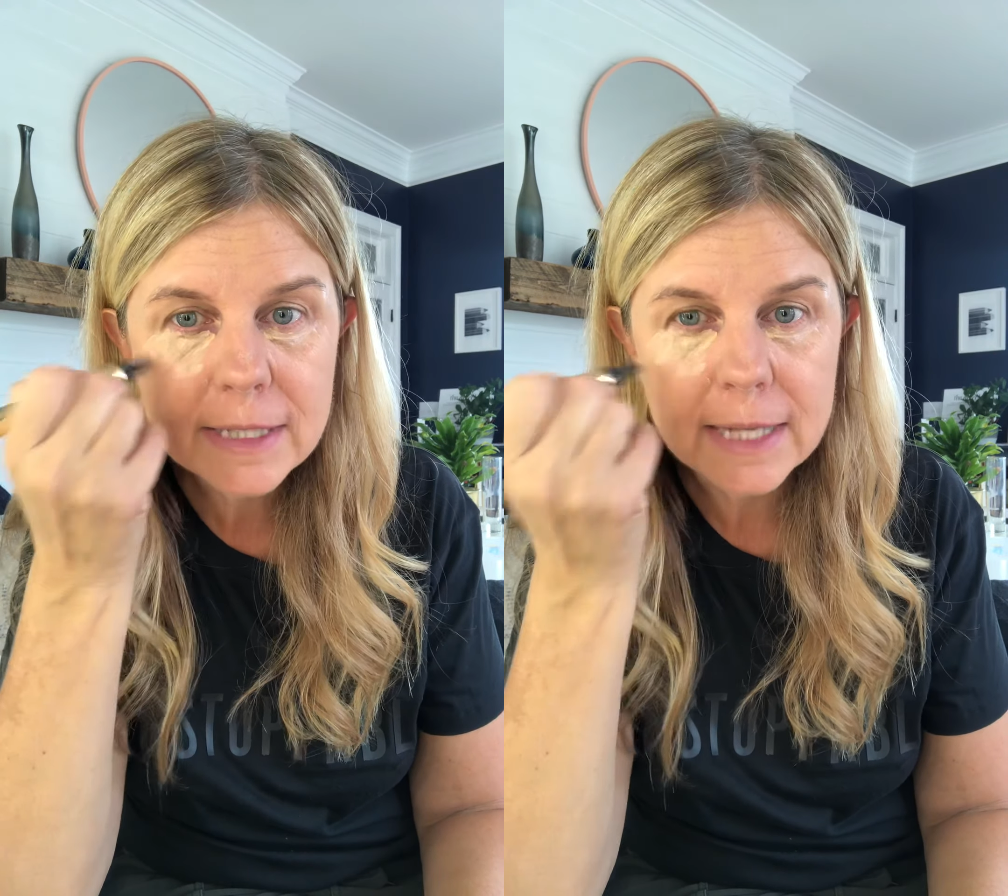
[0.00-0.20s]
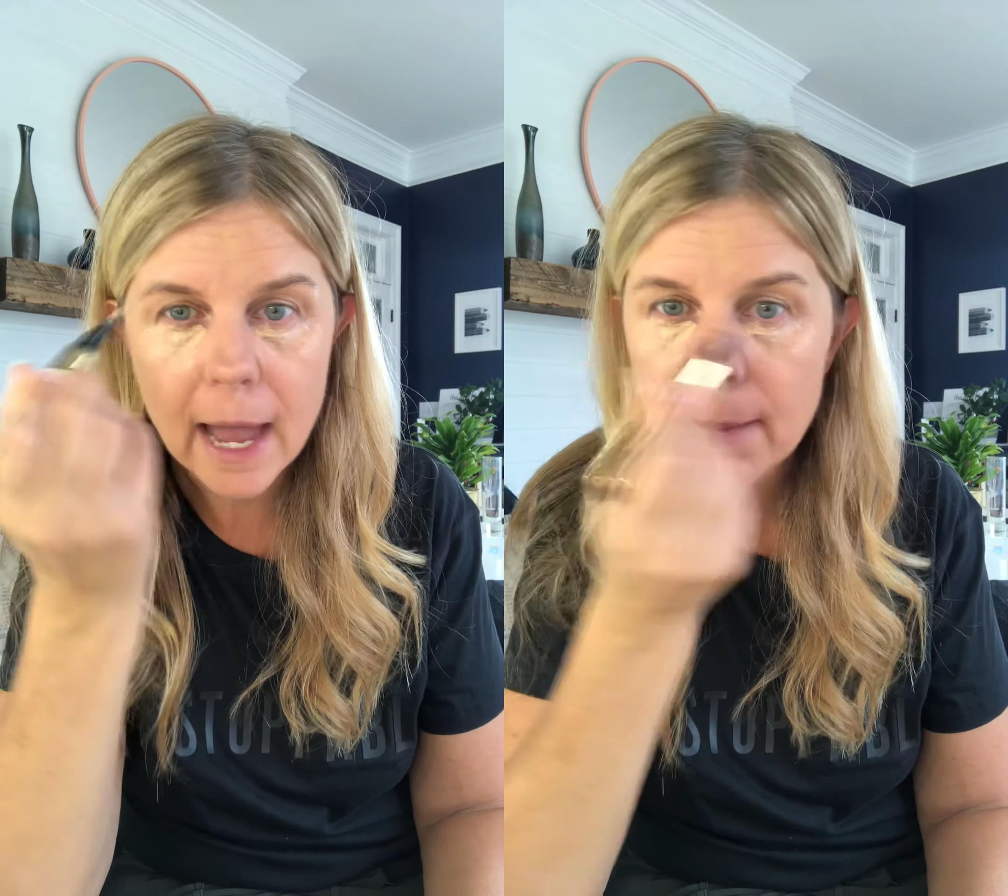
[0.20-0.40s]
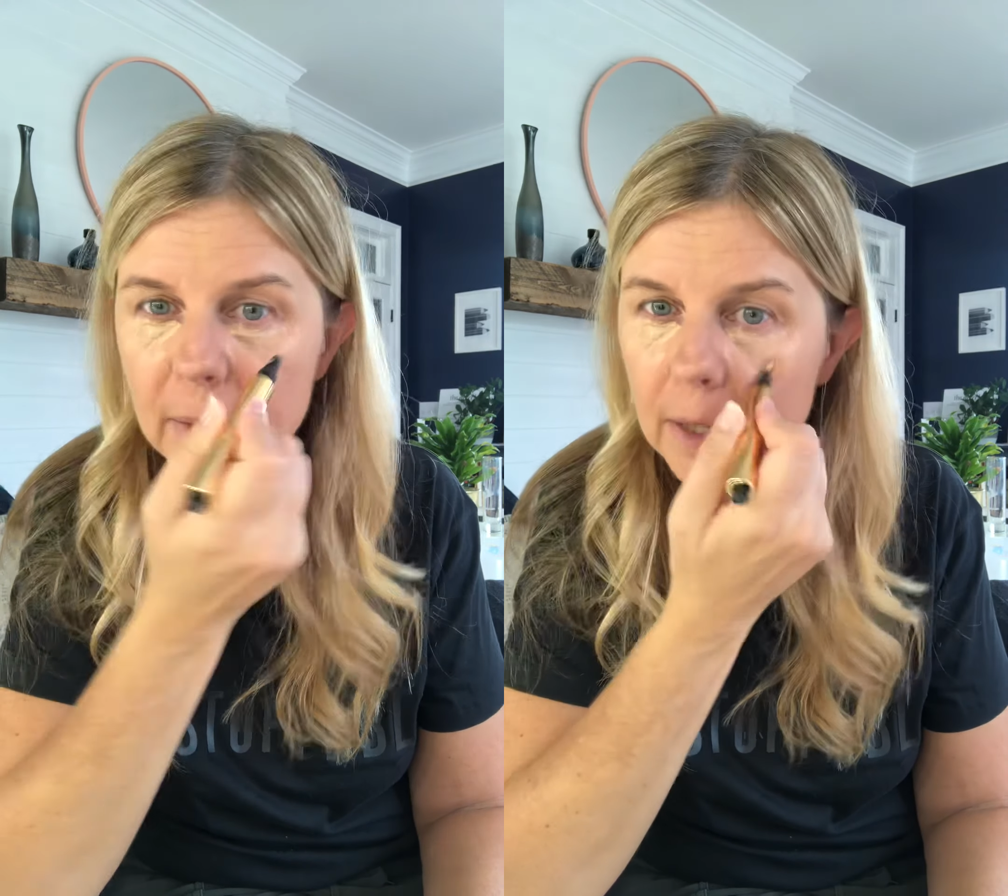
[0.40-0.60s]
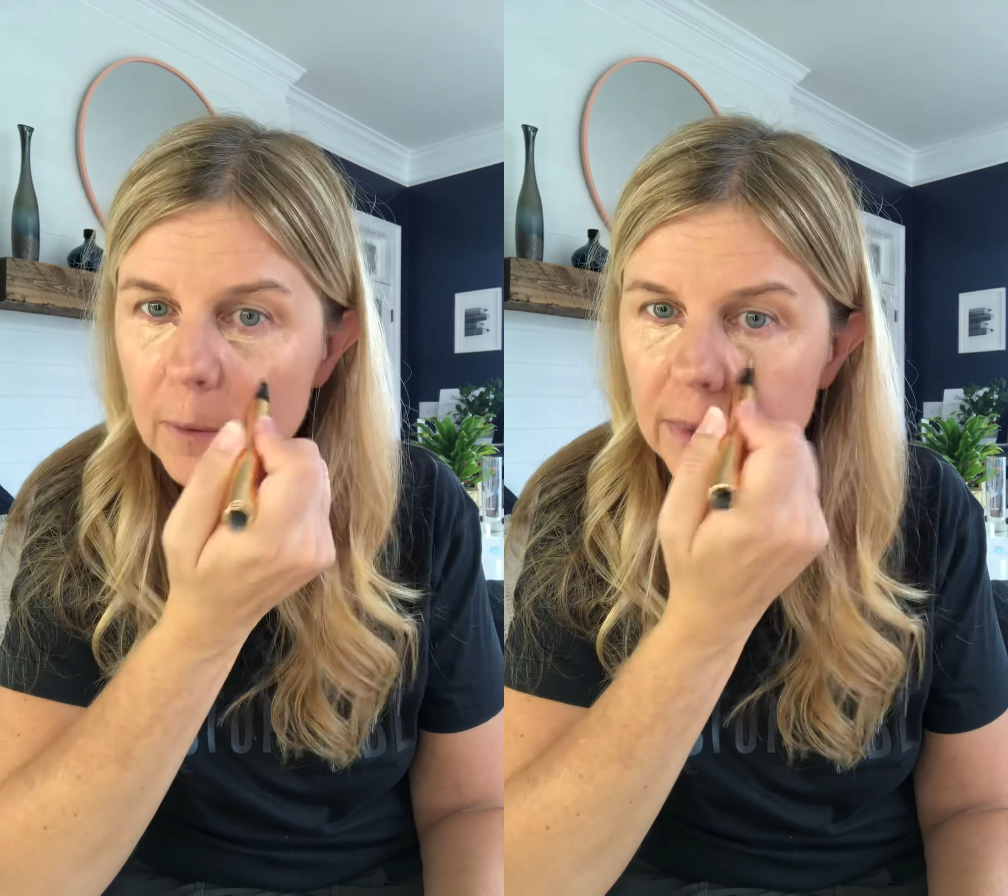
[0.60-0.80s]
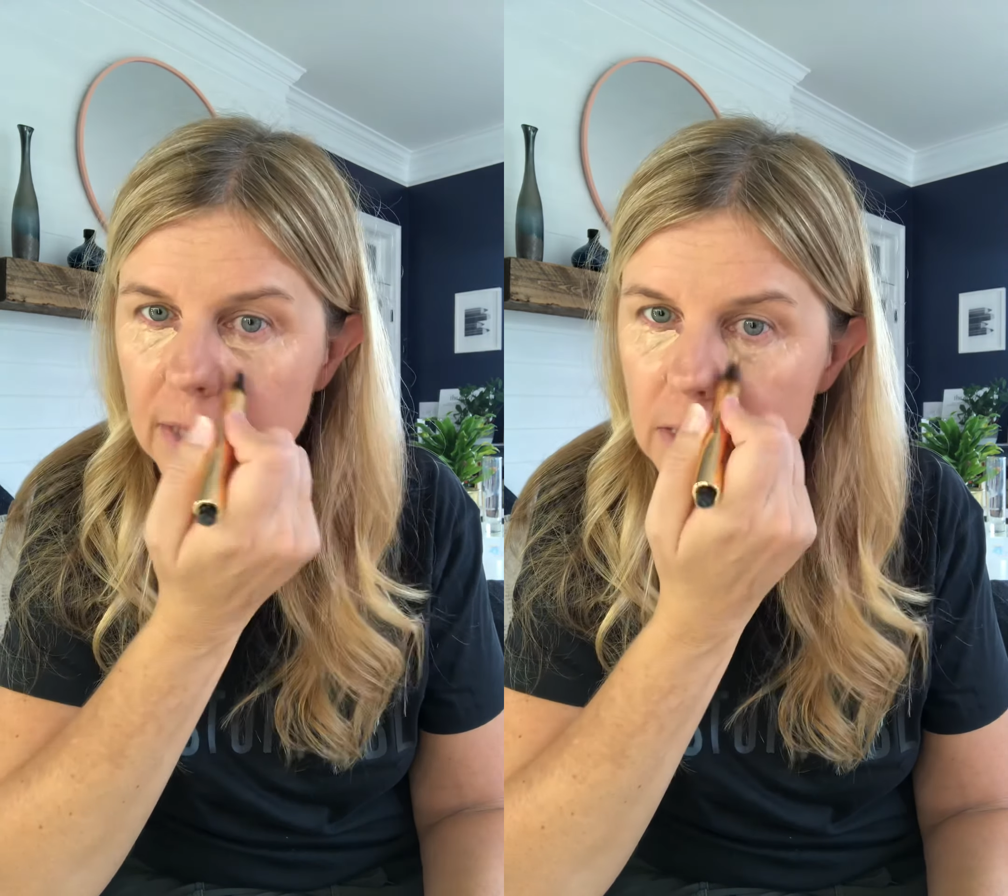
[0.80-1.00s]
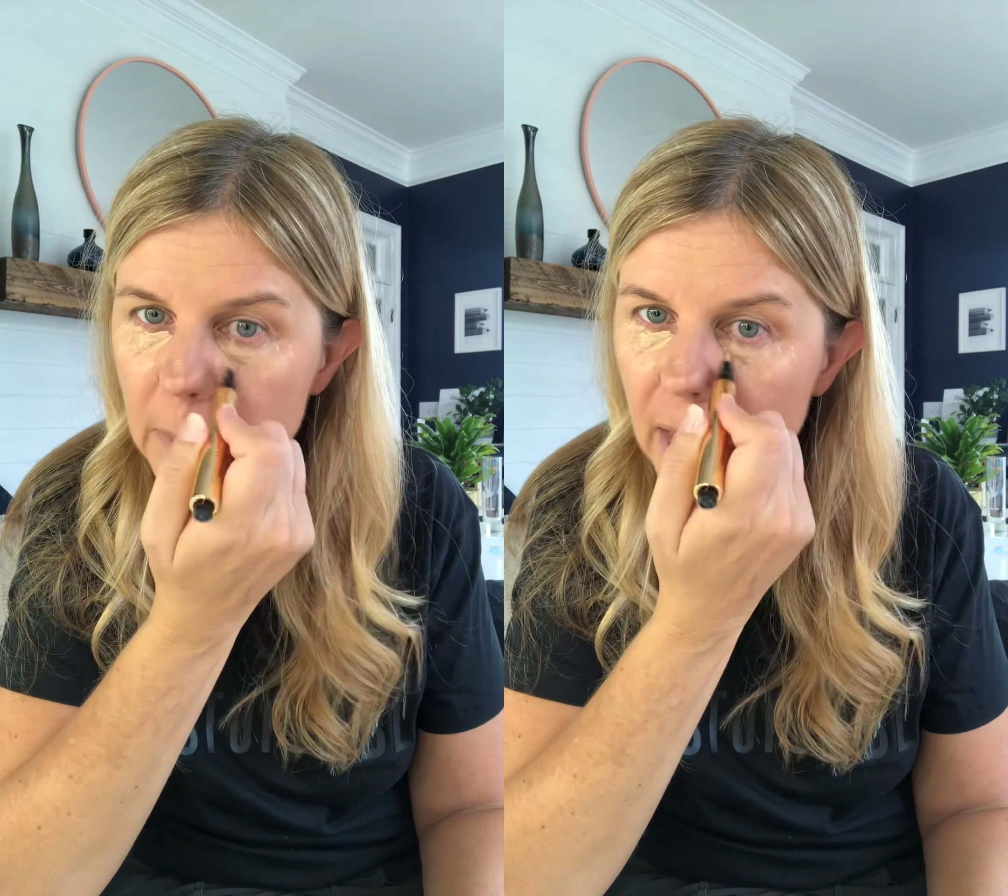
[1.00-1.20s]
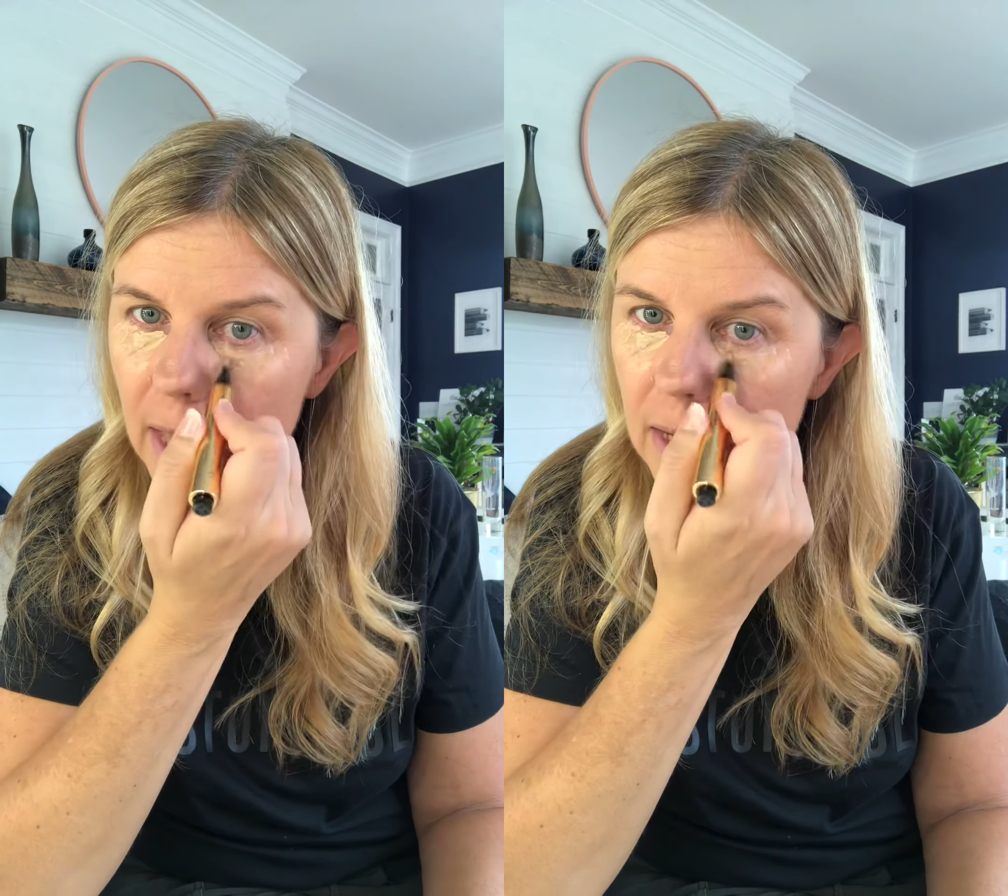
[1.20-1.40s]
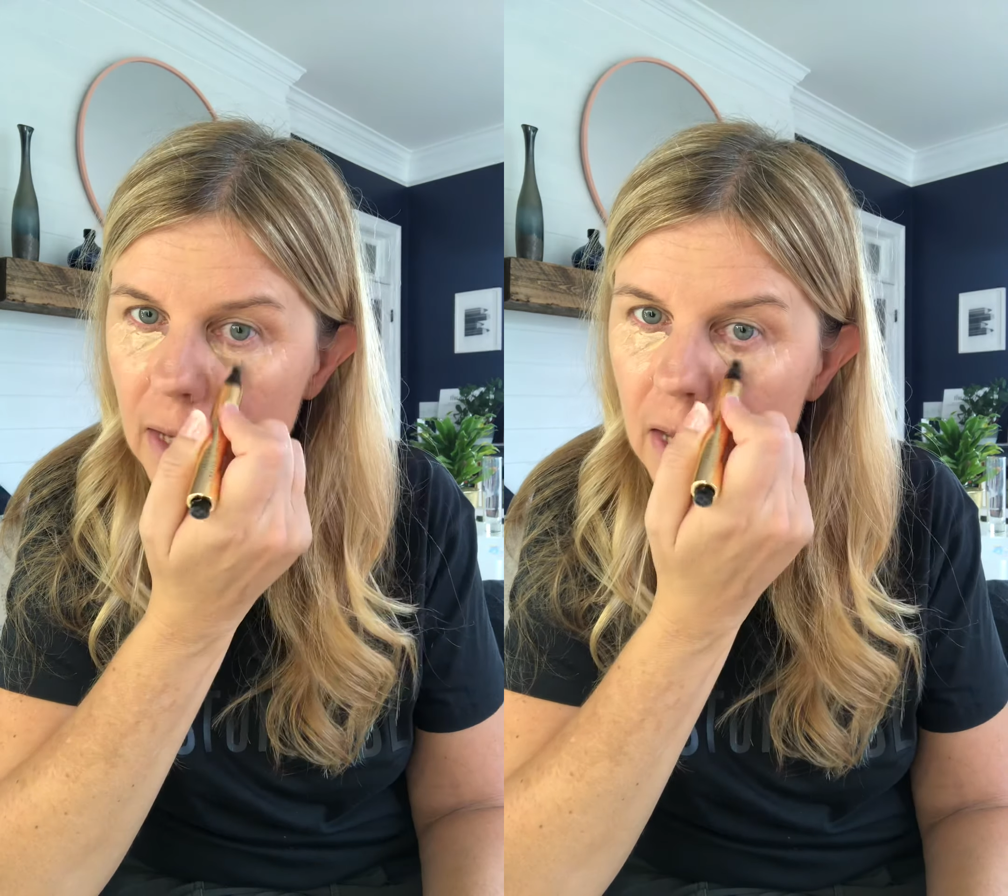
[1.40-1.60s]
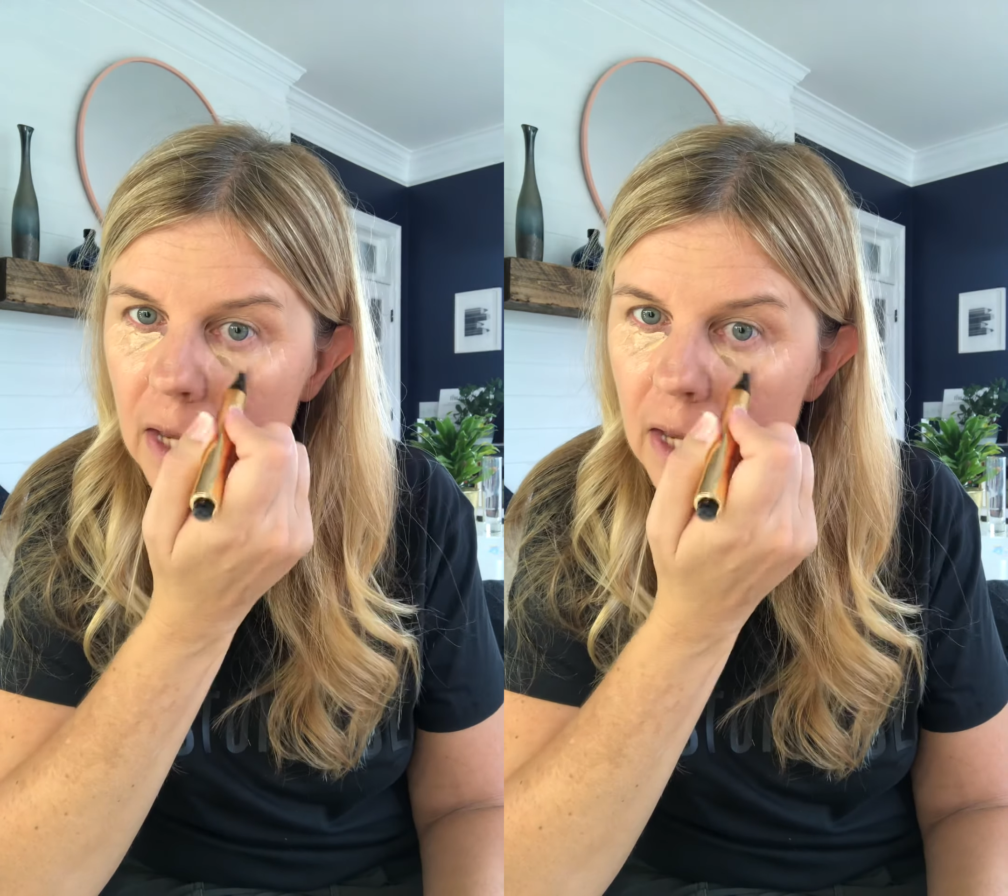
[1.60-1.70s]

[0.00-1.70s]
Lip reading: of dabbing with this pen.